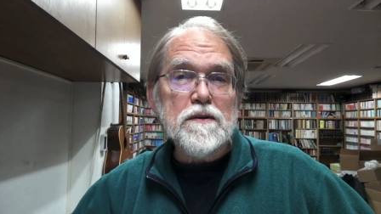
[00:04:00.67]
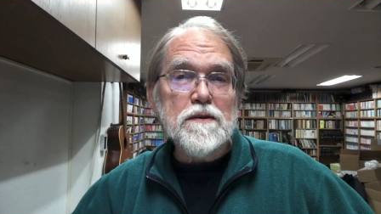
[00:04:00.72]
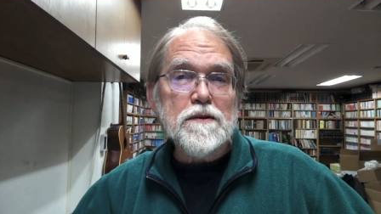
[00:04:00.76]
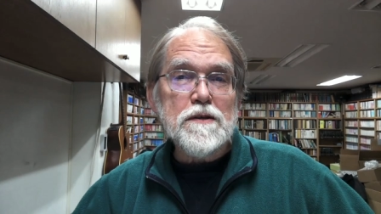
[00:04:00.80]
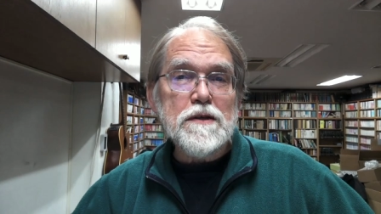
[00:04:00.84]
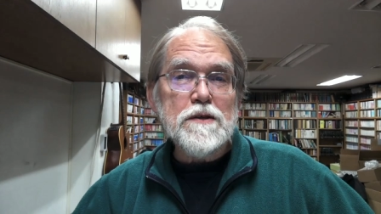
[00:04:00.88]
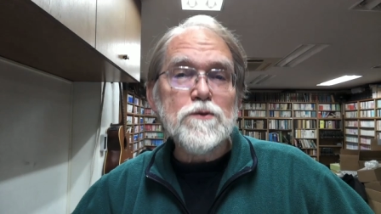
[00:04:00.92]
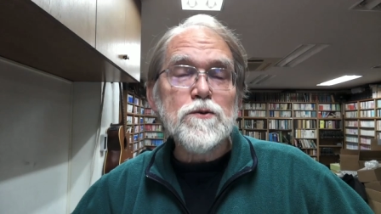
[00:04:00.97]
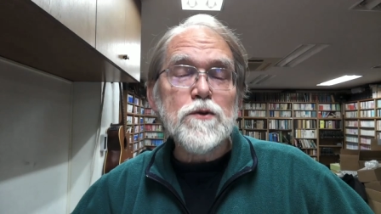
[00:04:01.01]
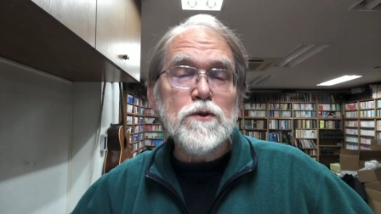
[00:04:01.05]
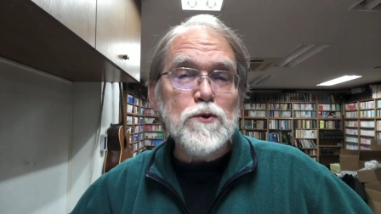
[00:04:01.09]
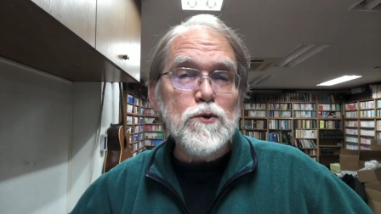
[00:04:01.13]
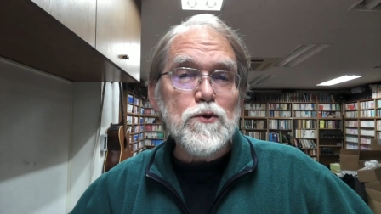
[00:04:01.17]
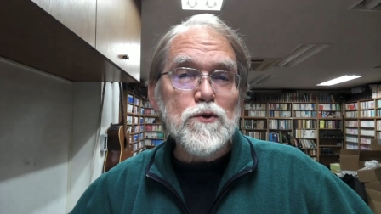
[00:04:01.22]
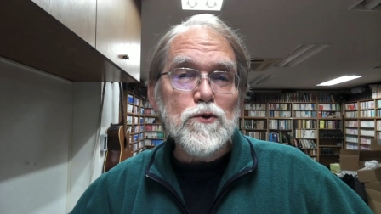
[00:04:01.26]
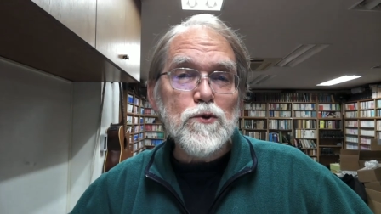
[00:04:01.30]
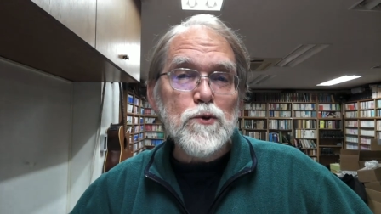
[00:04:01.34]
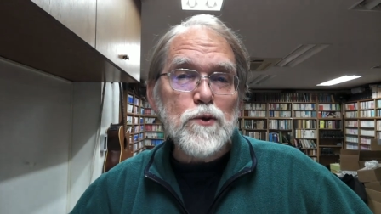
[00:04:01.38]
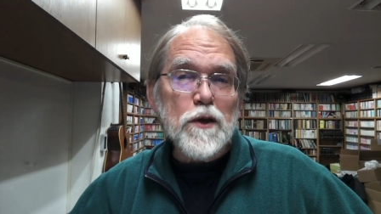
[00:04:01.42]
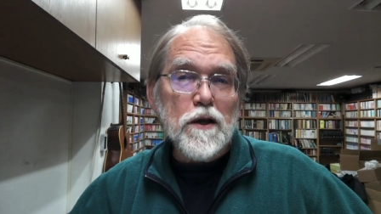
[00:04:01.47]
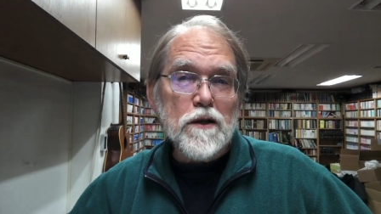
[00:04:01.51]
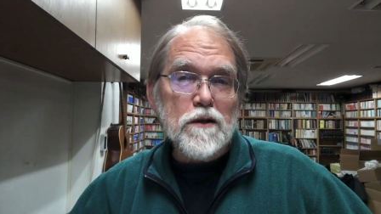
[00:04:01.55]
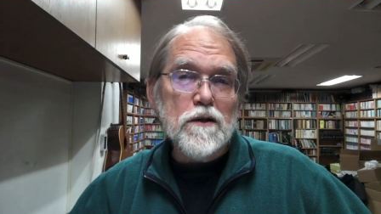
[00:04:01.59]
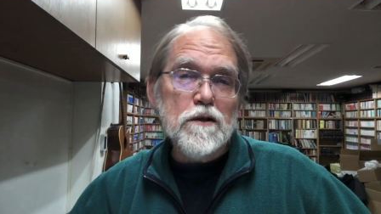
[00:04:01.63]
introduce new
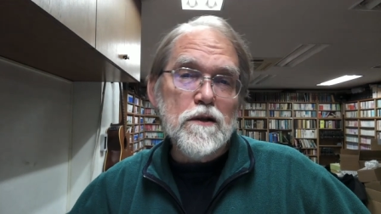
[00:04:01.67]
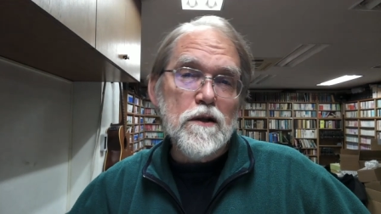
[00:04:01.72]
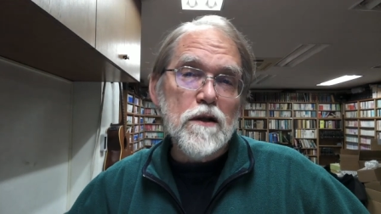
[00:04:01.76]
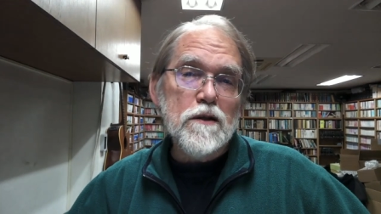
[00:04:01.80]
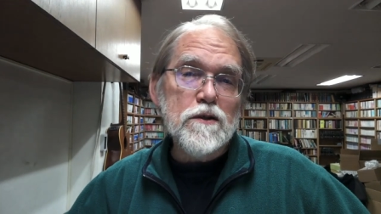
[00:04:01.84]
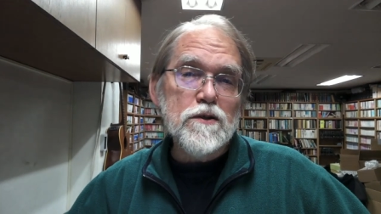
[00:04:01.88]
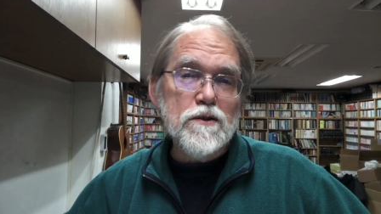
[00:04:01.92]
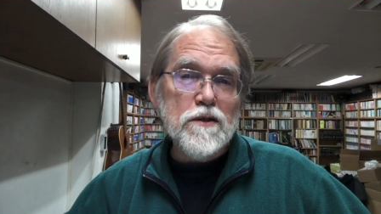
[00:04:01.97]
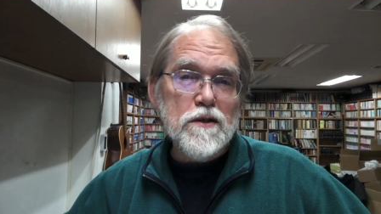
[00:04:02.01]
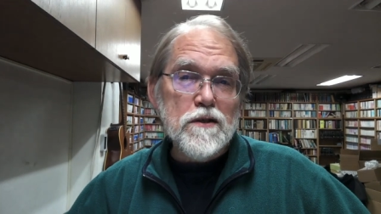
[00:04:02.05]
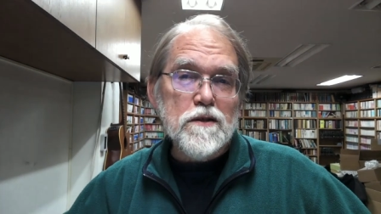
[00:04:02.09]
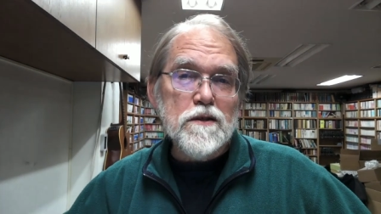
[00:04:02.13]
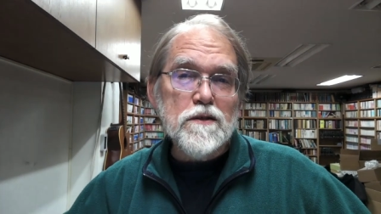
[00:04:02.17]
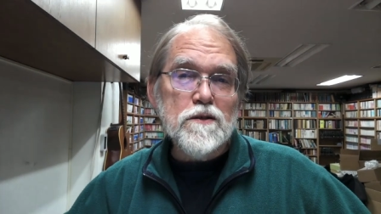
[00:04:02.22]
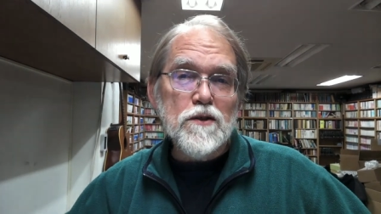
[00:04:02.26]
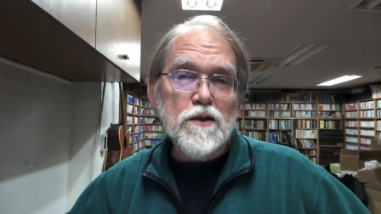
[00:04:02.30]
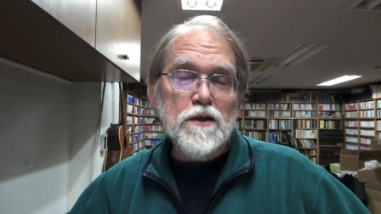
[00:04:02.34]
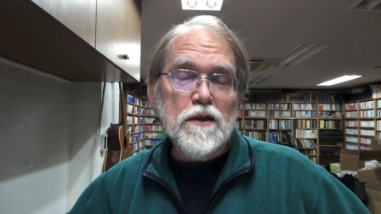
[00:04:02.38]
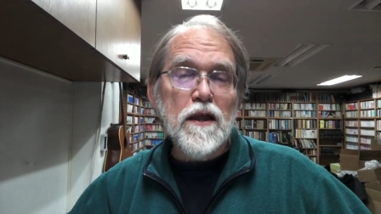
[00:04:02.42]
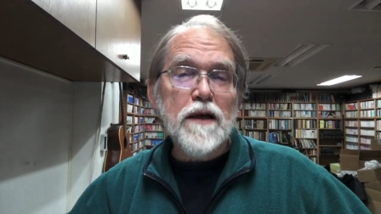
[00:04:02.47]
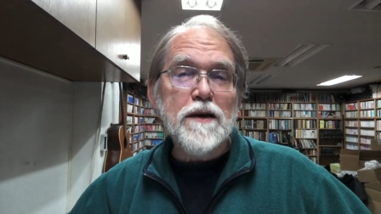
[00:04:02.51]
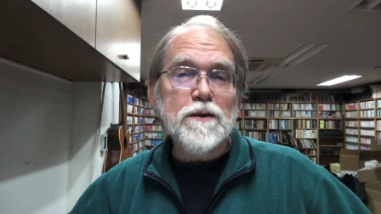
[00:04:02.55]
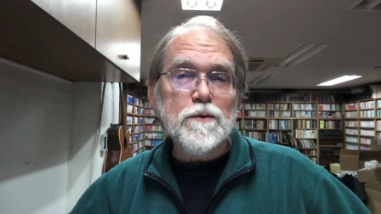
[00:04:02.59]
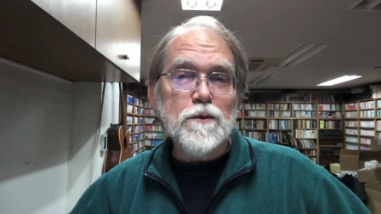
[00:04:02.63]
technology to
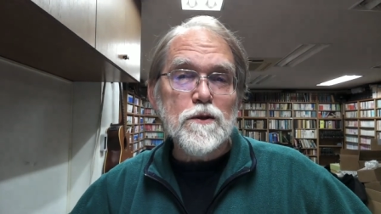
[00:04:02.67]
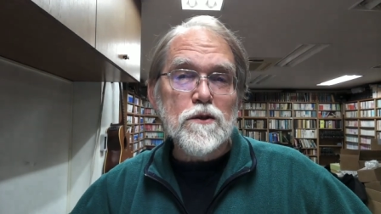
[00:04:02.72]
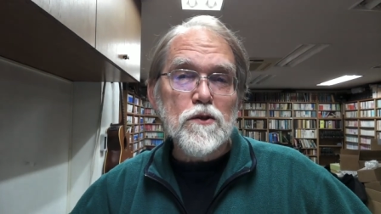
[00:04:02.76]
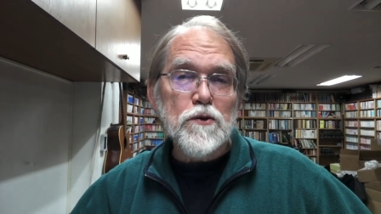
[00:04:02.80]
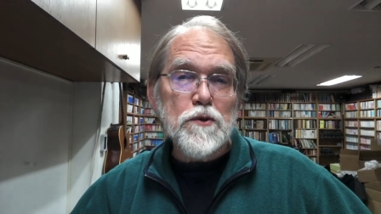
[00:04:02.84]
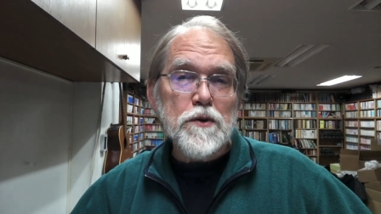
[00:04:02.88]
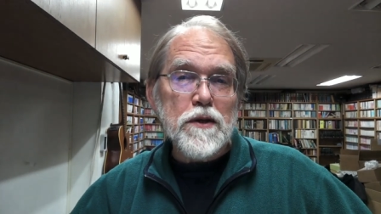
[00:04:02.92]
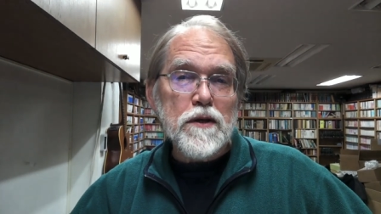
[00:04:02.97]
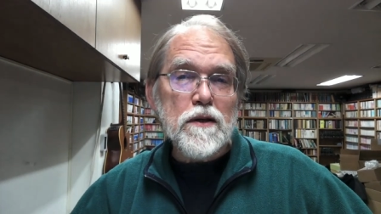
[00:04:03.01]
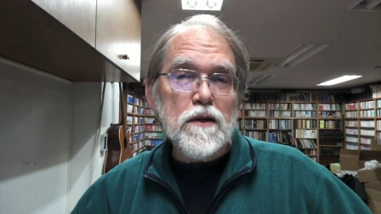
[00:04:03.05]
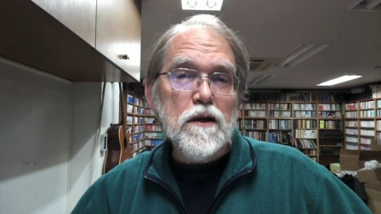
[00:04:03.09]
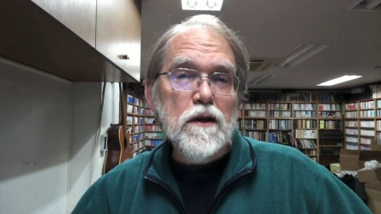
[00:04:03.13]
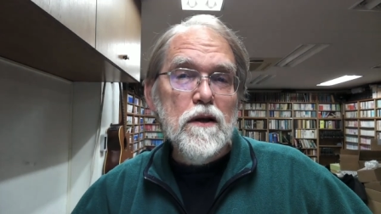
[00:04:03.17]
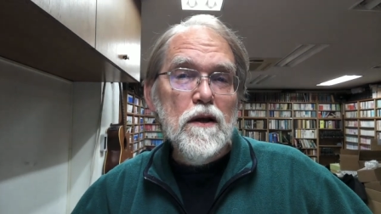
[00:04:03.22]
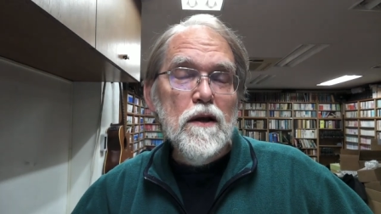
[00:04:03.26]
language learning.